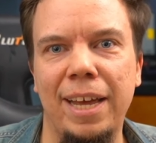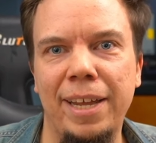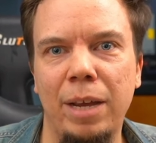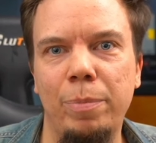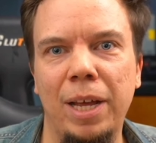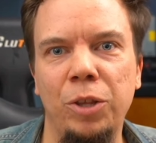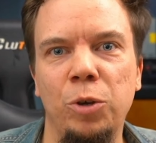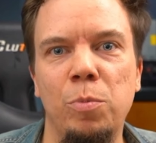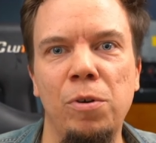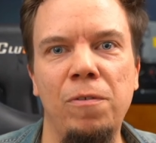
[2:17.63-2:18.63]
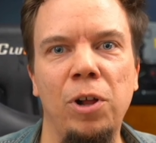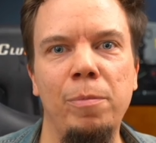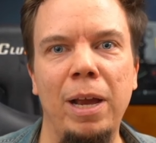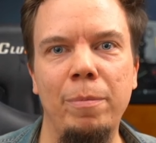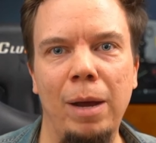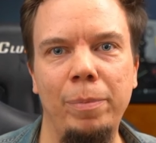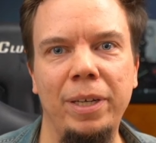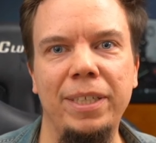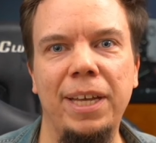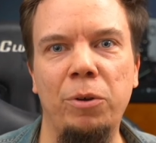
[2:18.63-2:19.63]
I plan to move all my
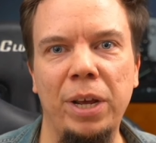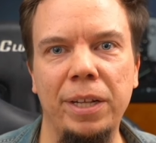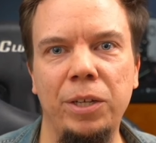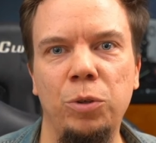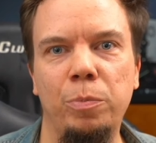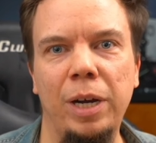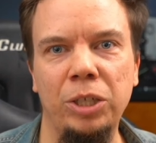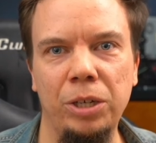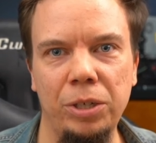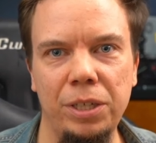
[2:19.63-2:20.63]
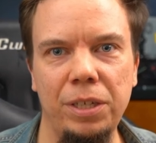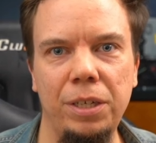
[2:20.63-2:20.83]
mappings directly to bashrc